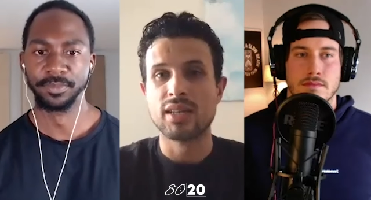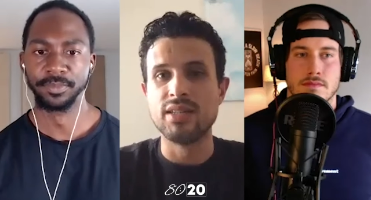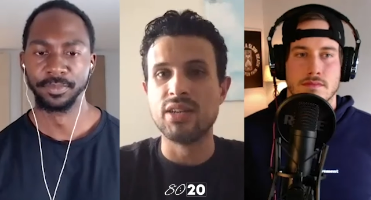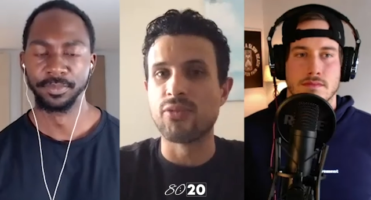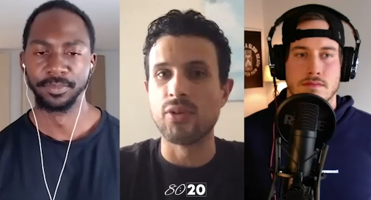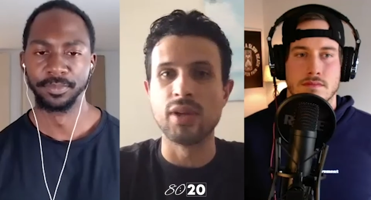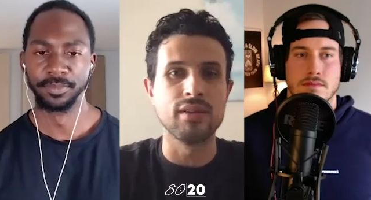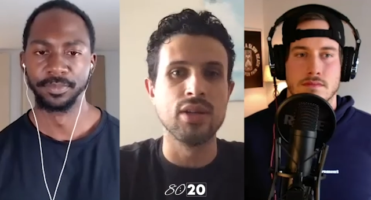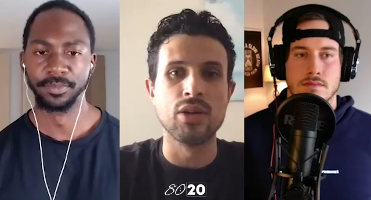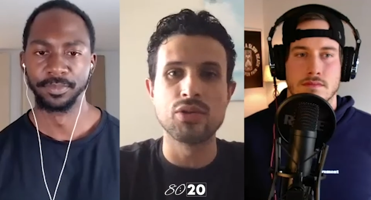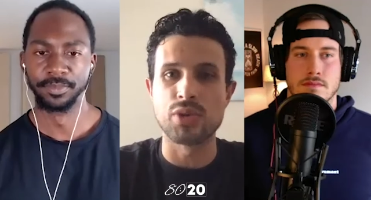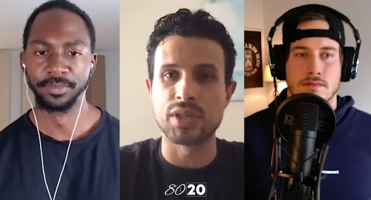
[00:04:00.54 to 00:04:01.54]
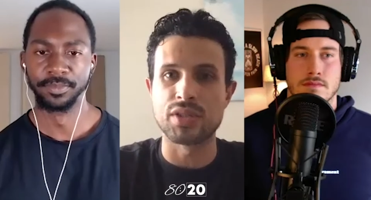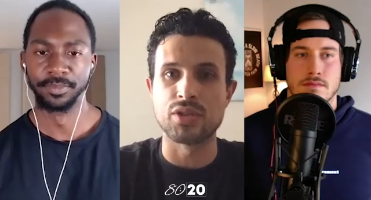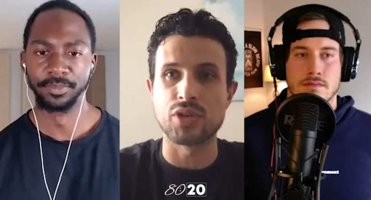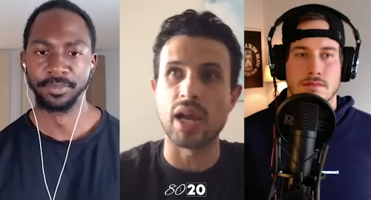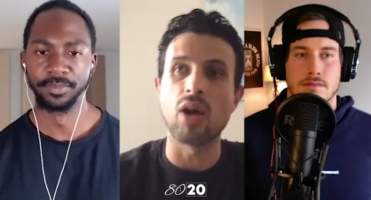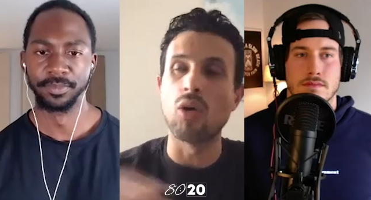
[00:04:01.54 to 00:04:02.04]
Speaker 1: different, you know, tricks of
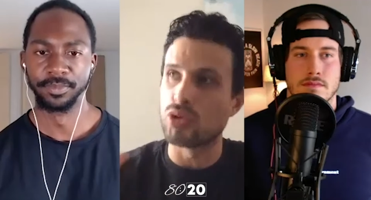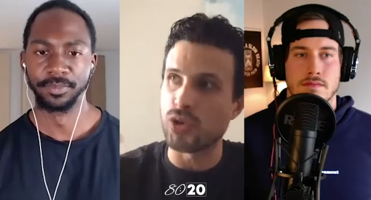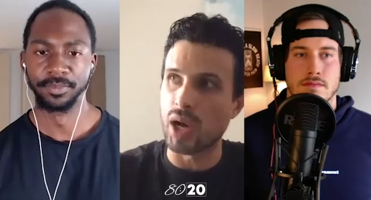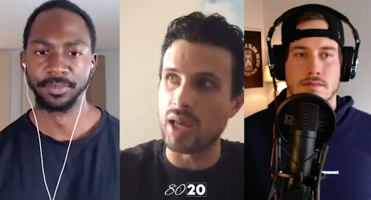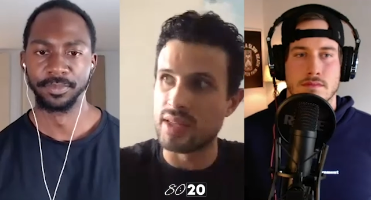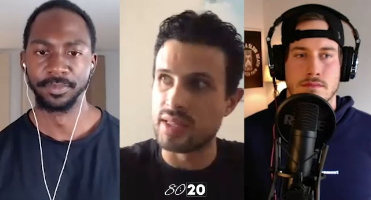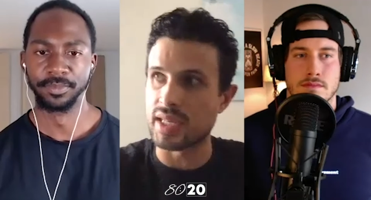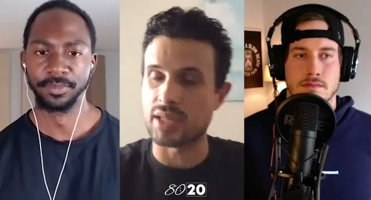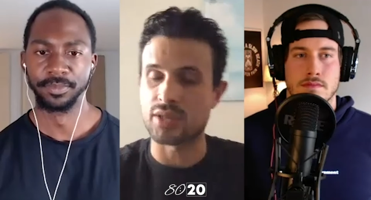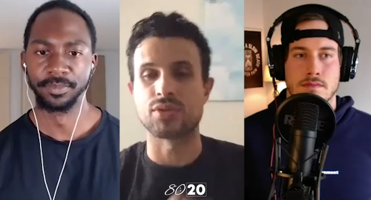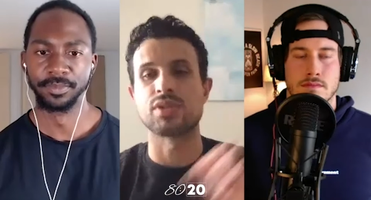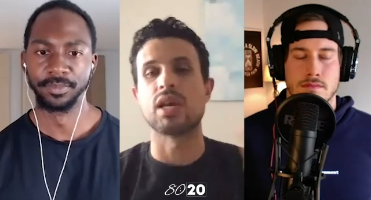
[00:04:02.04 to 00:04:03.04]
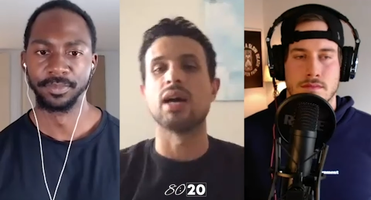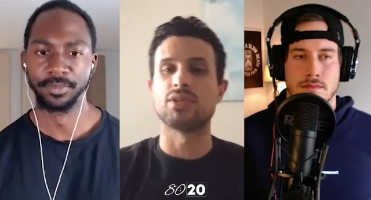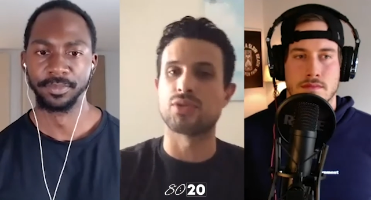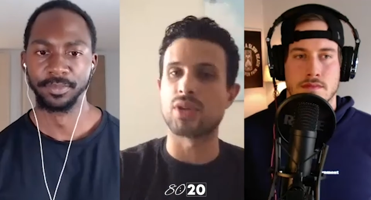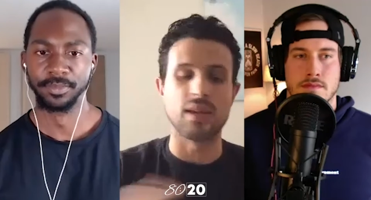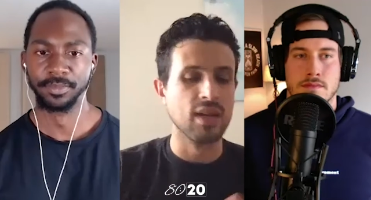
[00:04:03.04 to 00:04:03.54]
the trade. Oh, try this
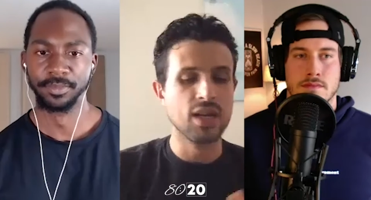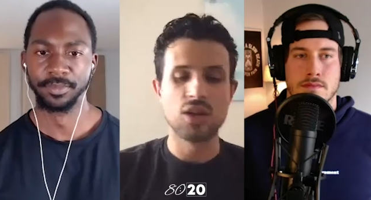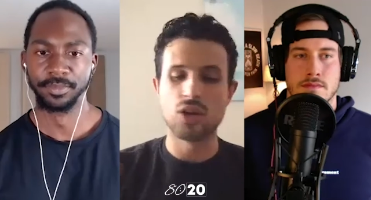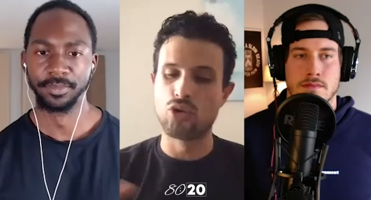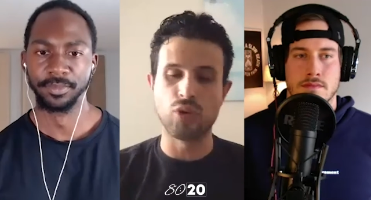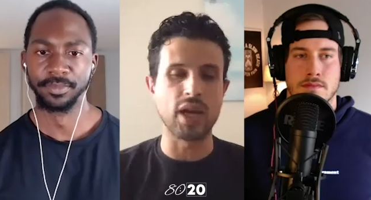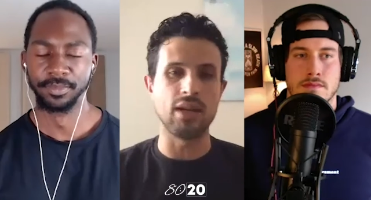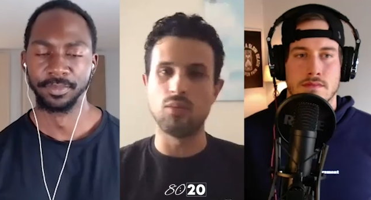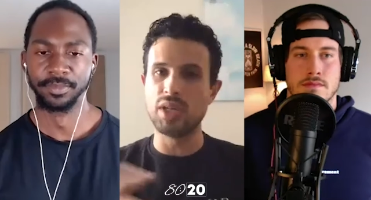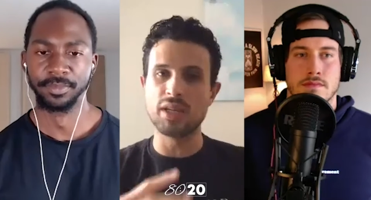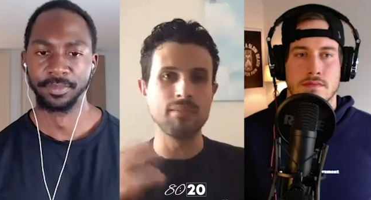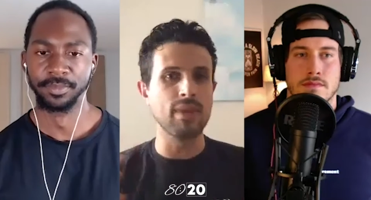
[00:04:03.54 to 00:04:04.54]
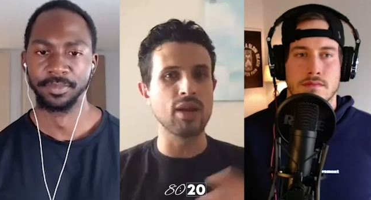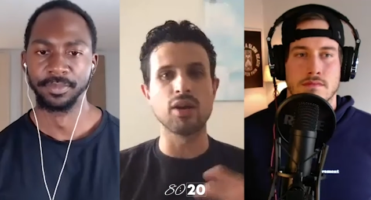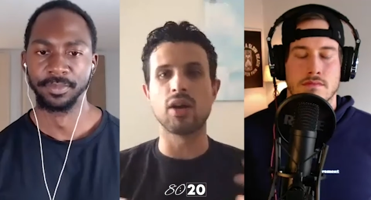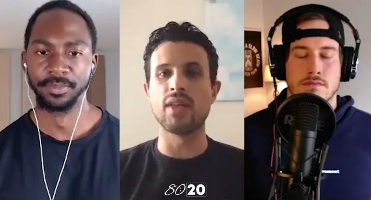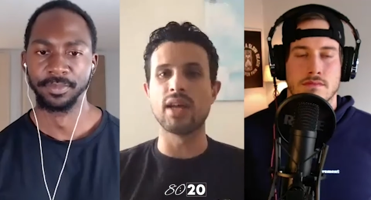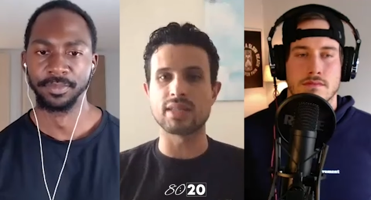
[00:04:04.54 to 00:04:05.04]
exercise. Try. Great. We can marry
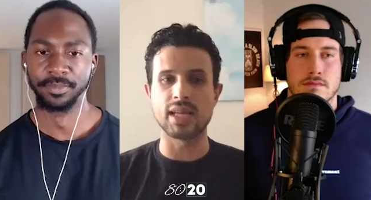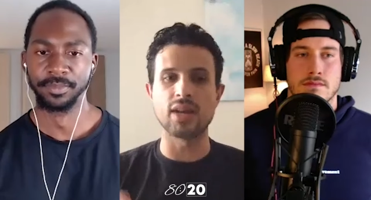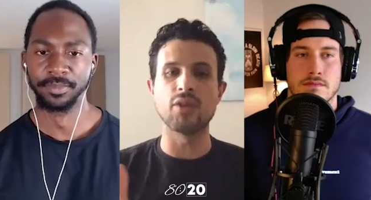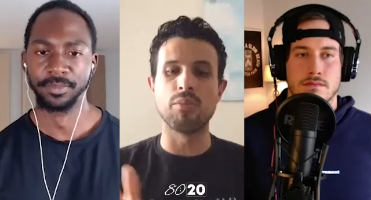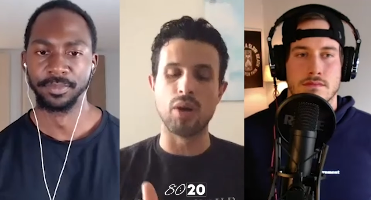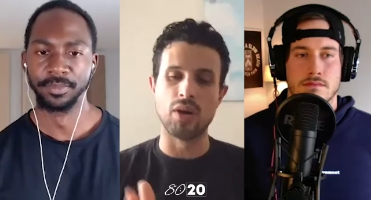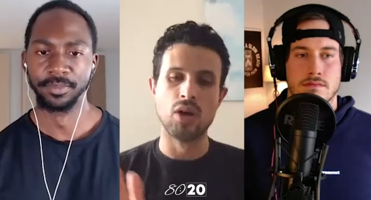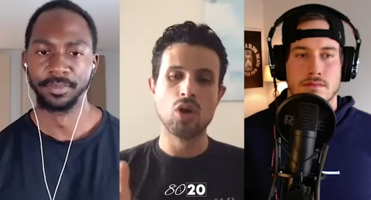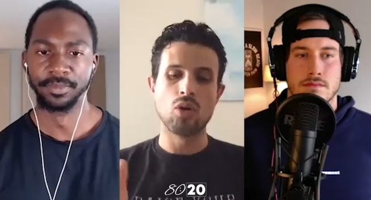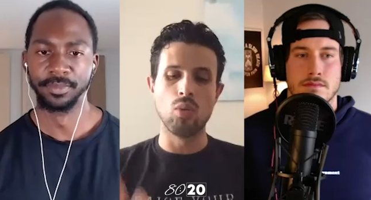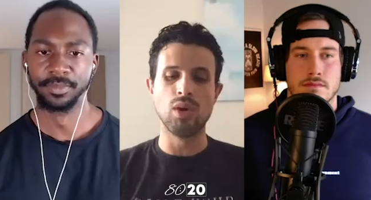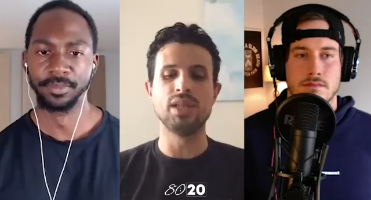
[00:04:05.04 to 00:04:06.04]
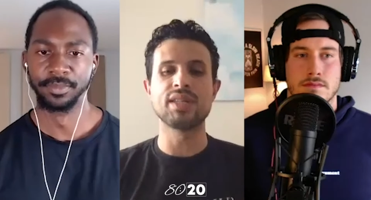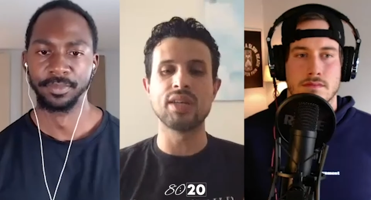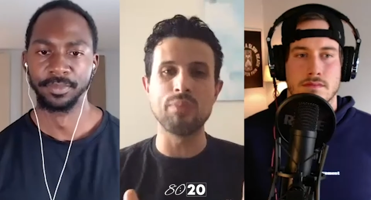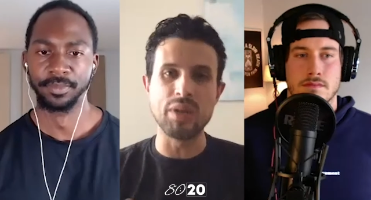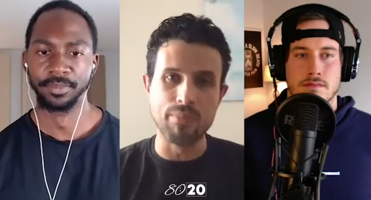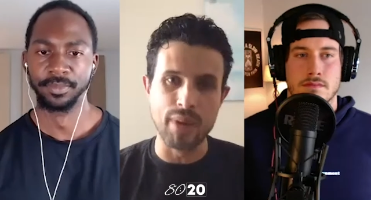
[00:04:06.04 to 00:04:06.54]
all that together, but what is going
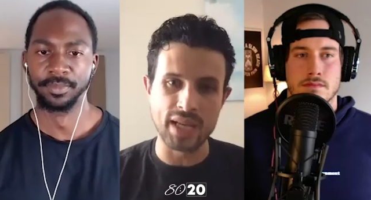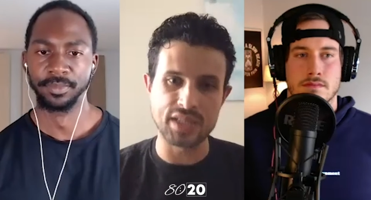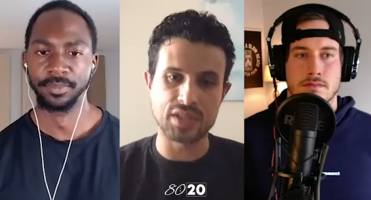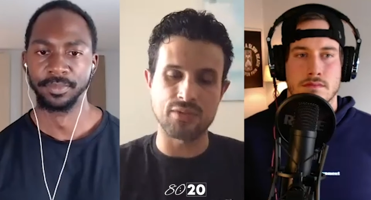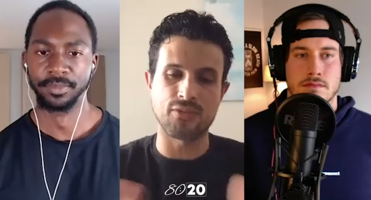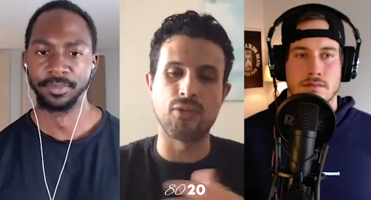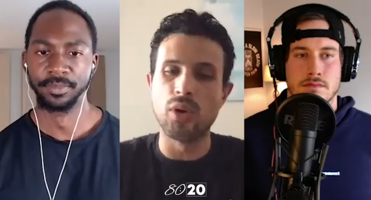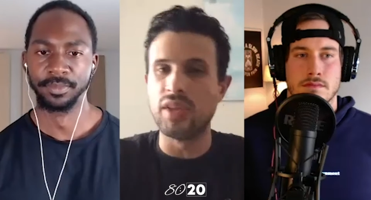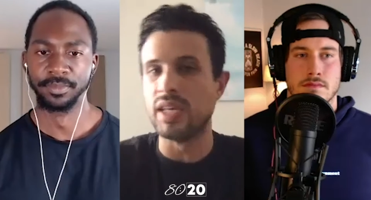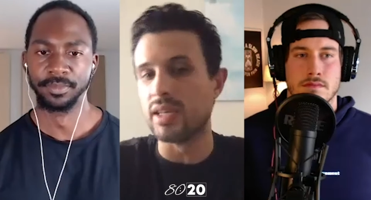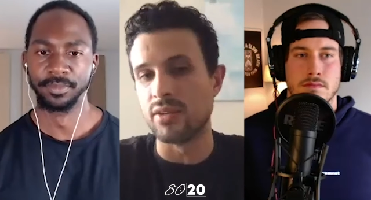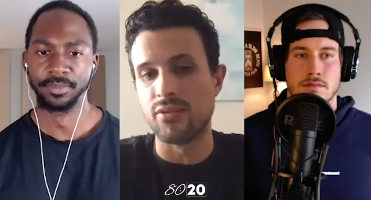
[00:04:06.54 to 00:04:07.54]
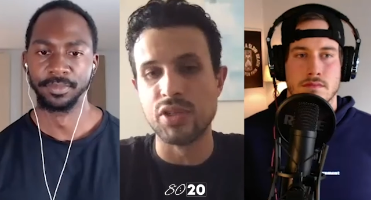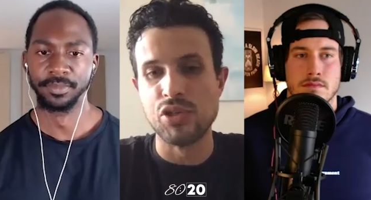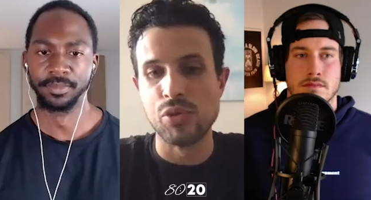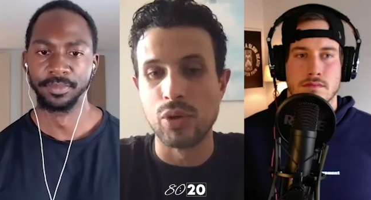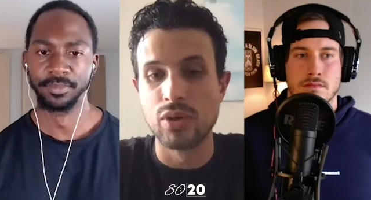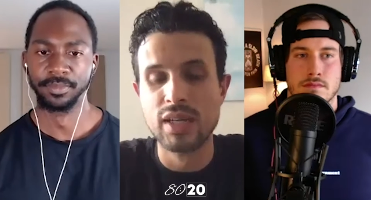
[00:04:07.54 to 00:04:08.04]
to be best for the
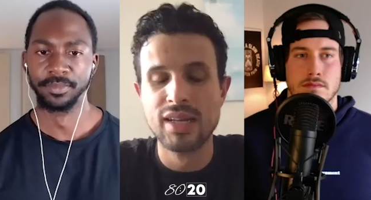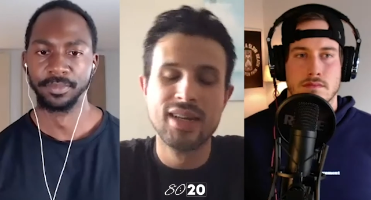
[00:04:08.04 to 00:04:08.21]
individual?